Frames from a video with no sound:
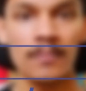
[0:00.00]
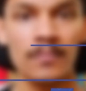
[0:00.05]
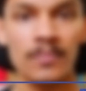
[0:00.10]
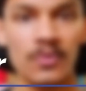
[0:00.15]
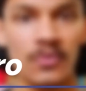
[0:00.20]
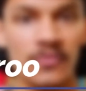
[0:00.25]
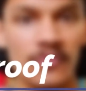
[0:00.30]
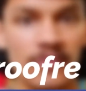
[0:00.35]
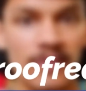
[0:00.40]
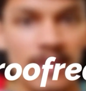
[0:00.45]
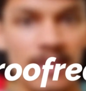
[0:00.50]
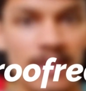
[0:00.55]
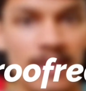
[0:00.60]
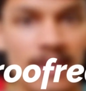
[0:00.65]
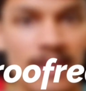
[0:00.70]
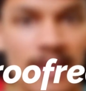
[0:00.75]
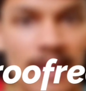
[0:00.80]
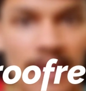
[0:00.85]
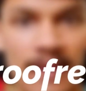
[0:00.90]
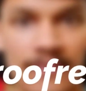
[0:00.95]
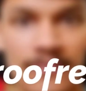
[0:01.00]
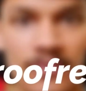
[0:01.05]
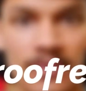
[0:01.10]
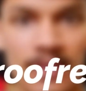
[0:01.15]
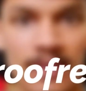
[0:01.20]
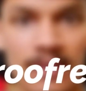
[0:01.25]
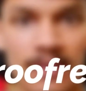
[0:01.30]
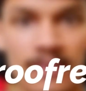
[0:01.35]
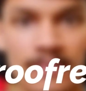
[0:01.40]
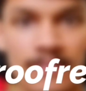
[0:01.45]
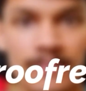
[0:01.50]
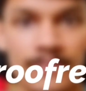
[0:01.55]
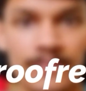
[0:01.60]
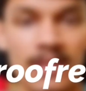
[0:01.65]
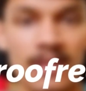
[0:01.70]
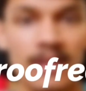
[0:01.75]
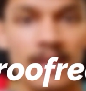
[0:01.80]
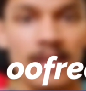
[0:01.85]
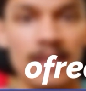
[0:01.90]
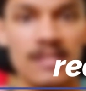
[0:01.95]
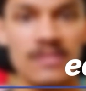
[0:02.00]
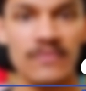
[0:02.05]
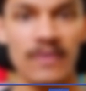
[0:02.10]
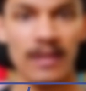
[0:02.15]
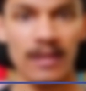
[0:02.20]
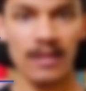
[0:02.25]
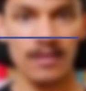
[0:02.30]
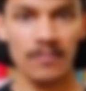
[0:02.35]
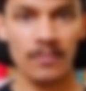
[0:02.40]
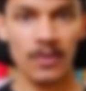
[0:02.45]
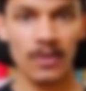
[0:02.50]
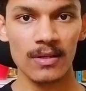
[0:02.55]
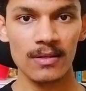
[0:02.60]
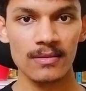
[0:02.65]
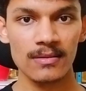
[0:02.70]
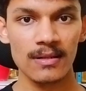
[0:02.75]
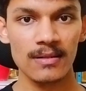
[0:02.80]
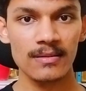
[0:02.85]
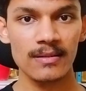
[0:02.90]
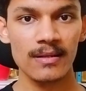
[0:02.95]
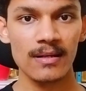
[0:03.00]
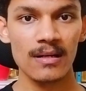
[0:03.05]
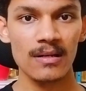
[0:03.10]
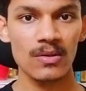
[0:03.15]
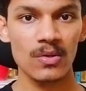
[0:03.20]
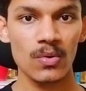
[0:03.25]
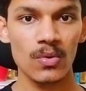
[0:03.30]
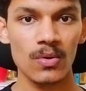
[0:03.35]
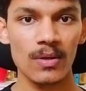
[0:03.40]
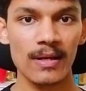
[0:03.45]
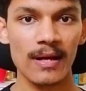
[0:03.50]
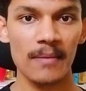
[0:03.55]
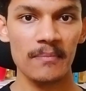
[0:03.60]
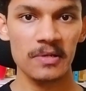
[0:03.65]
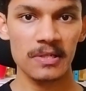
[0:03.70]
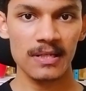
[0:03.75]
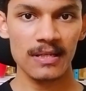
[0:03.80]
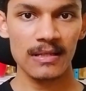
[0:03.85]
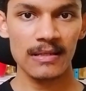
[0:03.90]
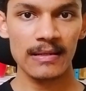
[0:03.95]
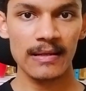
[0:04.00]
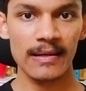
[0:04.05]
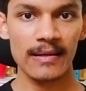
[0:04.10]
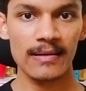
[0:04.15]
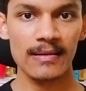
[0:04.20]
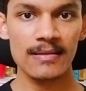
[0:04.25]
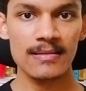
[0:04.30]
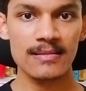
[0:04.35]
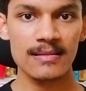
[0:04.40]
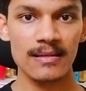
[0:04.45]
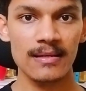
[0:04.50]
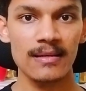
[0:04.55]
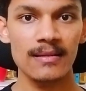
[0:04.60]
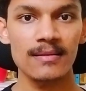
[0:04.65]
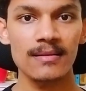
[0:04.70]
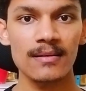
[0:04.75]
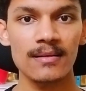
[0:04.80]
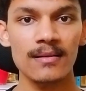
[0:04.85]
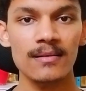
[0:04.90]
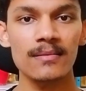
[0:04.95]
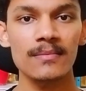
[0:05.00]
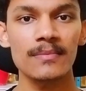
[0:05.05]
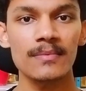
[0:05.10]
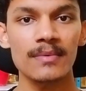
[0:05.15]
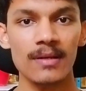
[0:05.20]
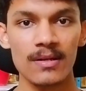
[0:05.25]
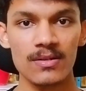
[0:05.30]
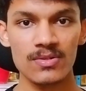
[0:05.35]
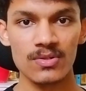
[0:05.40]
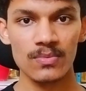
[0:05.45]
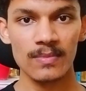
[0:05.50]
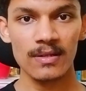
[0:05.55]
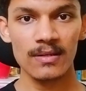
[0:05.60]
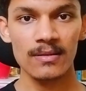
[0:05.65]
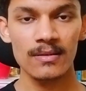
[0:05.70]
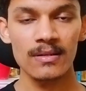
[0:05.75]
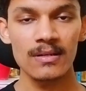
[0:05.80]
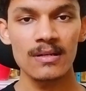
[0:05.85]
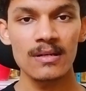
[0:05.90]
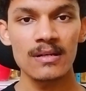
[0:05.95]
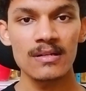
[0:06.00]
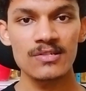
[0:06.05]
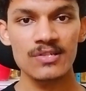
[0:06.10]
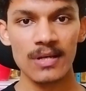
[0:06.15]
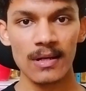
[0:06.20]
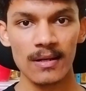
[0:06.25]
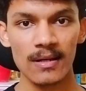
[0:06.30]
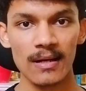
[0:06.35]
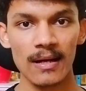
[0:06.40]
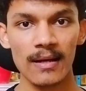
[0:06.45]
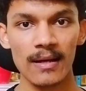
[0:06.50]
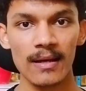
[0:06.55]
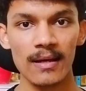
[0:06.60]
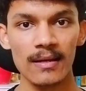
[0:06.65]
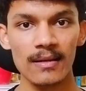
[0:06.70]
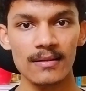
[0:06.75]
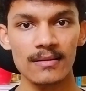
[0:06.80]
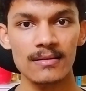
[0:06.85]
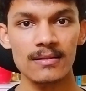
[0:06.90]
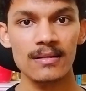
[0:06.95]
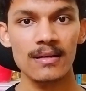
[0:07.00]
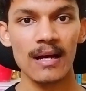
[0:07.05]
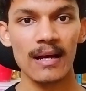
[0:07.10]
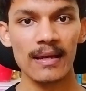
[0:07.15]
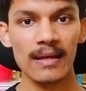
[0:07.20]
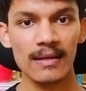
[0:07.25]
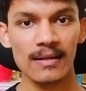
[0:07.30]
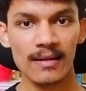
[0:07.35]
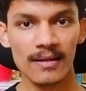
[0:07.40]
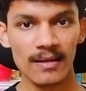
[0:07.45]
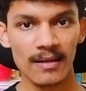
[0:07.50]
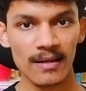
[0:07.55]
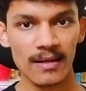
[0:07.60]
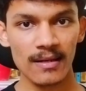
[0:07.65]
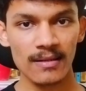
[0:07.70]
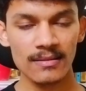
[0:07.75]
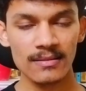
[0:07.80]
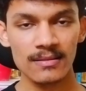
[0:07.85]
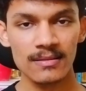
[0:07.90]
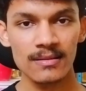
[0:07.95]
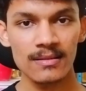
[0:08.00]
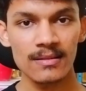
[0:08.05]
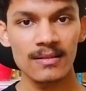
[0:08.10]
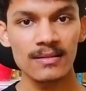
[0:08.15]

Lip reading: Proofread carefully. It's very important that there are no grammatical errors in the resume. Check again and again,